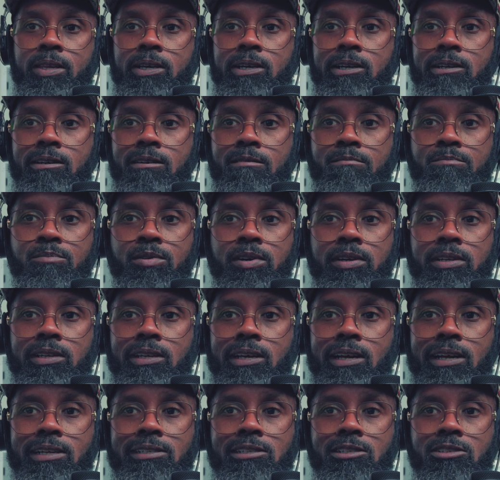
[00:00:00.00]
um, but
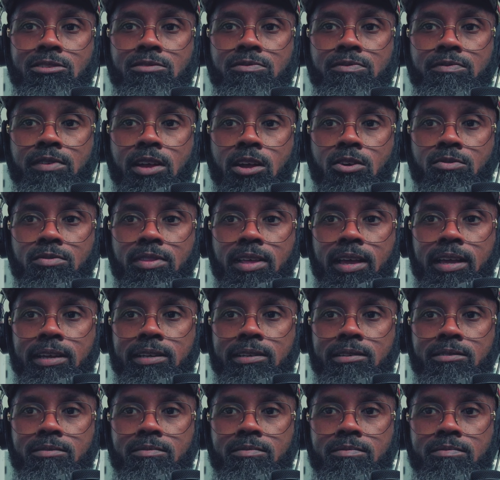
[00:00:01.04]
I just found that
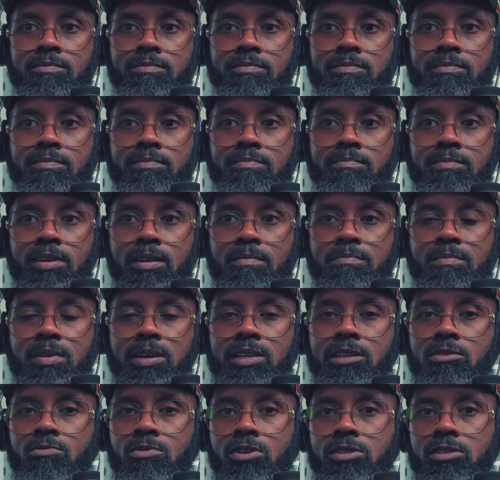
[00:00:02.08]
my
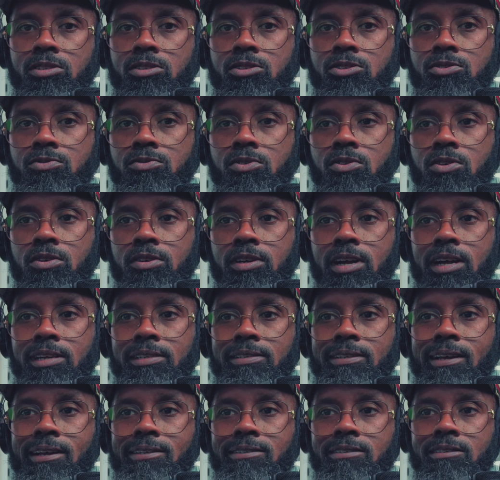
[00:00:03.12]
money wasn't strong. I,
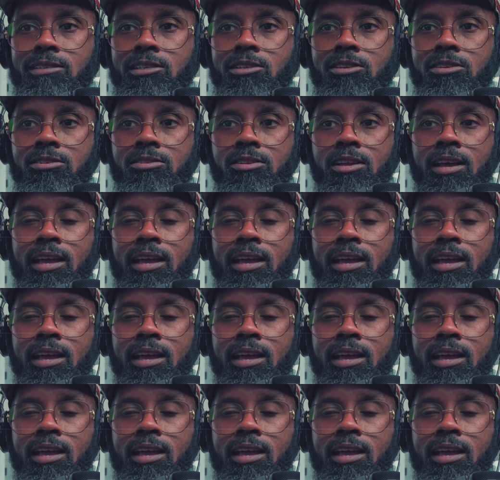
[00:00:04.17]
I seen